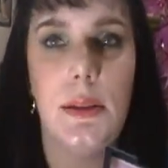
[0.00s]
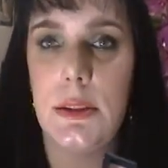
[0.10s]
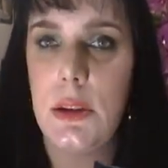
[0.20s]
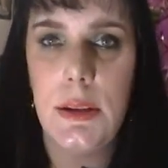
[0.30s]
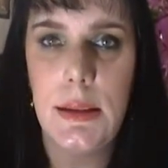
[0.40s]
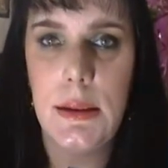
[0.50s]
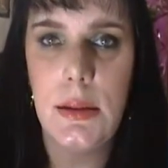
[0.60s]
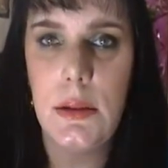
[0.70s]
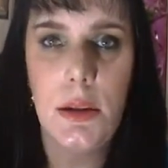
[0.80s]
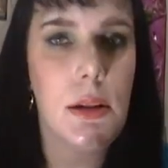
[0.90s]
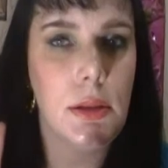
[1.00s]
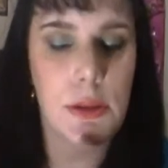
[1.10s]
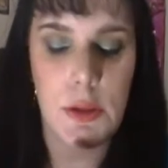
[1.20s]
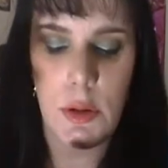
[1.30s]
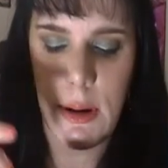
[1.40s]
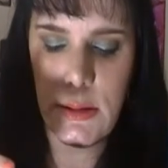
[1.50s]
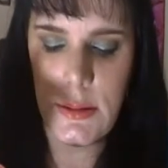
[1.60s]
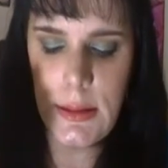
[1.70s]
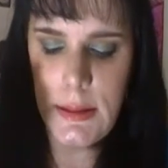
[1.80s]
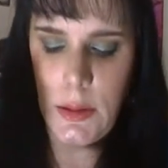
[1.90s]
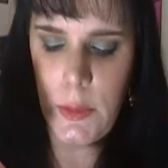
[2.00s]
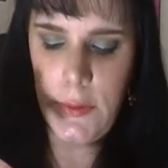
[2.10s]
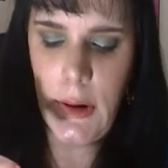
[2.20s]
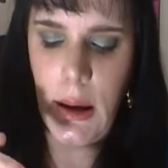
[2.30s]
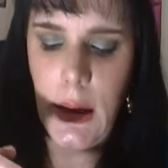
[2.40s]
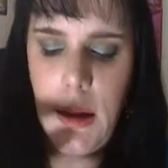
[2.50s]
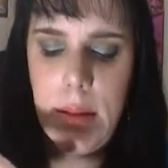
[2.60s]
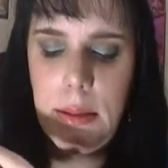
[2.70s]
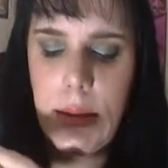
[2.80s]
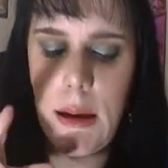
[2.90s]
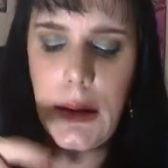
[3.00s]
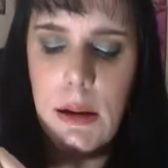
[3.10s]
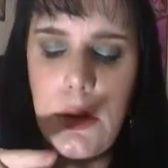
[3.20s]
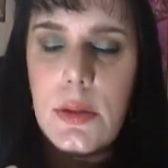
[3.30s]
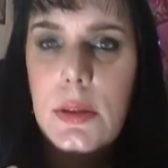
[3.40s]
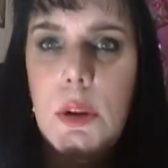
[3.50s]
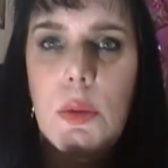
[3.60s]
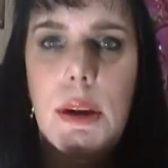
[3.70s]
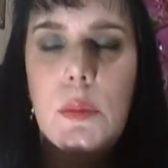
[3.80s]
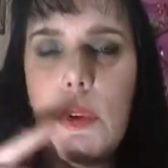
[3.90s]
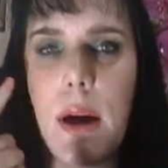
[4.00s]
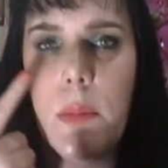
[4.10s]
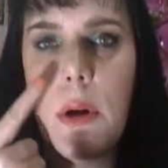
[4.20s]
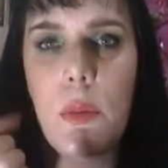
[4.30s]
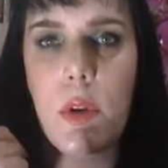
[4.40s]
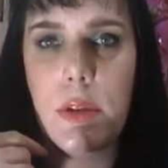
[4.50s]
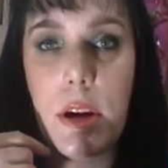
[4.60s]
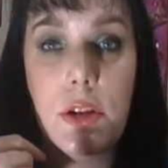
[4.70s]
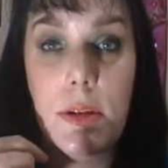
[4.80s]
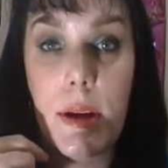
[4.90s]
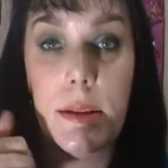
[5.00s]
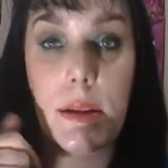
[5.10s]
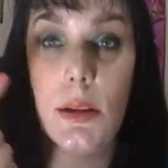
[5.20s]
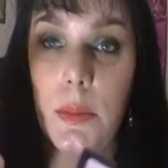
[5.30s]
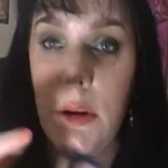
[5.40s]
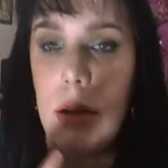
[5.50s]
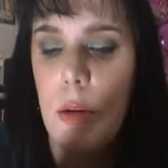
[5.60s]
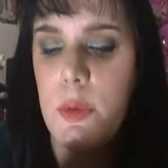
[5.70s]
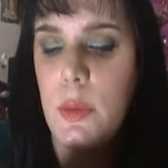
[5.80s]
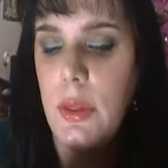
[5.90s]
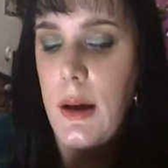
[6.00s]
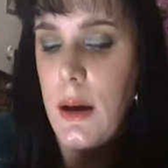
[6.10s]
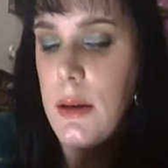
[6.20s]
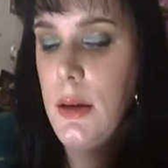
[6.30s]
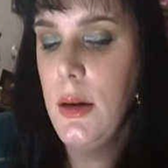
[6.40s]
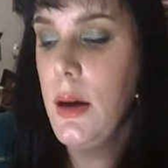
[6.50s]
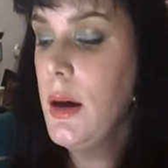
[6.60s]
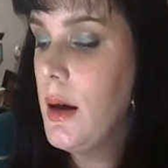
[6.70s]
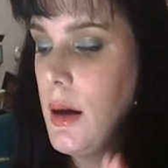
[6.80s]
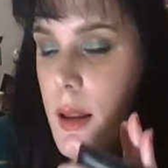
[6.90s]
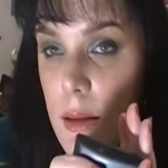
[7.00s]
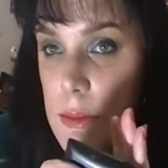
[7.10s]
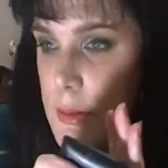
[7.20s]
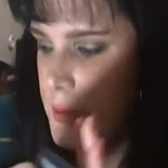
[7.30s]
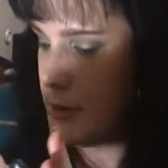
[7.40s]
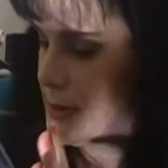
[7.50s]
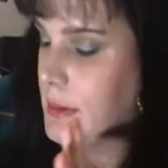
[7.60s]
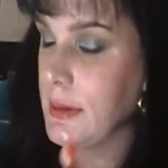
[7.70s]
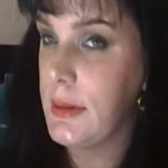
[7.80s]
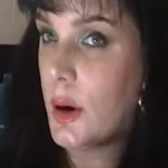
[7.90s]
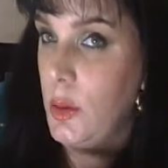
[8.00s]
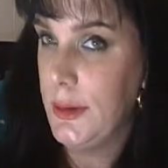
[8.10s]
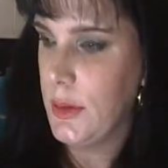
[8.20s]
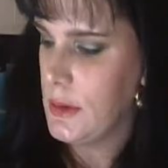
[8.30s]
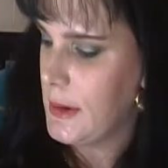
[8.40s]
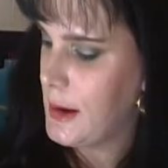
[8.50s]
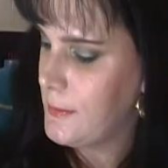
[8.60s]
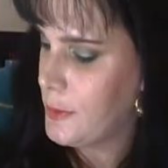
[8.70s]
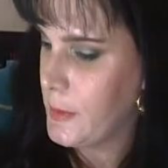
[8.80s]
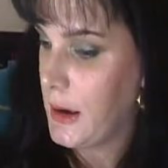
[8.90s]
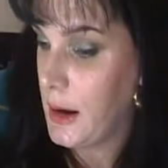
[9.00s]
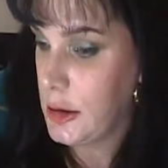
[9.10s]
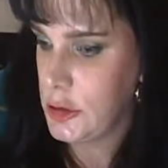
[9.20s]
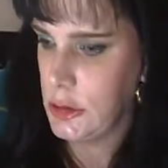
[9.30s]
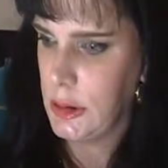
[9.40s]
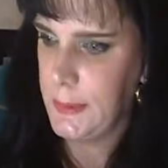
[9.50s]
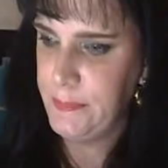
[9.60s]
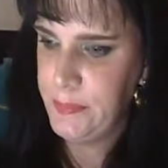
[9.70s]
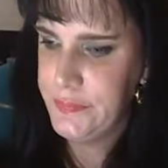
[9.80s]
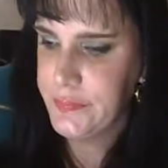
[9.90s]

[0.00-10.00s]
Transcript: Doesn't crease either, looks great, doesn't sit on my fine lines. And I use the green when I have my rosaceous acting up, and it helps with that. Love this. This is a holy grail item for me, actually.